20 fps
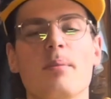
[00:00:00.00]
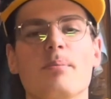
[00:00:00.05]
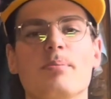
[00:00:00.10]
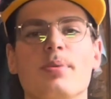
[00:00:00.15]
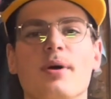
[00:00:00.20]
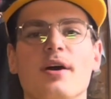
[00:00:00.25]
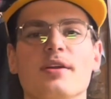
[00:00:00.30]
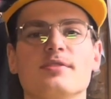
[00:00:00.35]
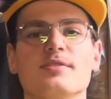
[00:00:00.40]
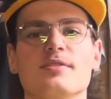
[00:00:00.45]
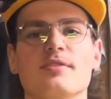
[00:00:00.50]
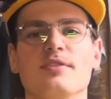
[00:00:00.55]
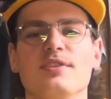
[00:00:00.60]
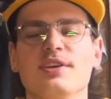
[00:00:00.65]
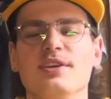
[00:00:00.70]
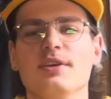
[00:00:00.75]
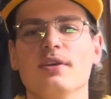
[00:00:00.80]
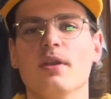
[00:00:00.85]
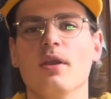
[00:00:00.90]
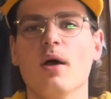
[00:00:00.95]
but
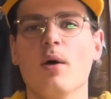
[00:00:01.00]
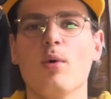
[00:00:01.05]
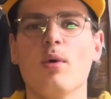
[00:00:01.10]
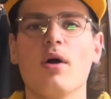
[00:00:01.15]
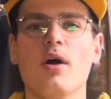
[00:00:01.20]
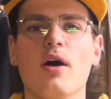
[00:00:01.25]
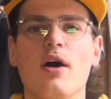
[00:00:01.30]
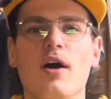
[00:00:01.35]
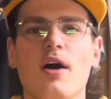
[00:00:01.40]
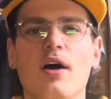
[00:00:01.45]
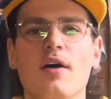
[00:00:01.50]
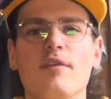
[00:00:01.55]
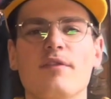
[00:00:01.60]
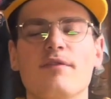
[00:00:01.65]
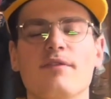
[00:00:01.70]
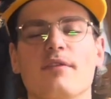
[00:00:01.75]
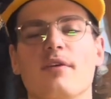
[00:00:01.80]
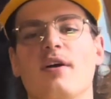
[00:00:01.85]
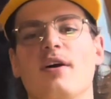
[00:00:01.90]
the lower half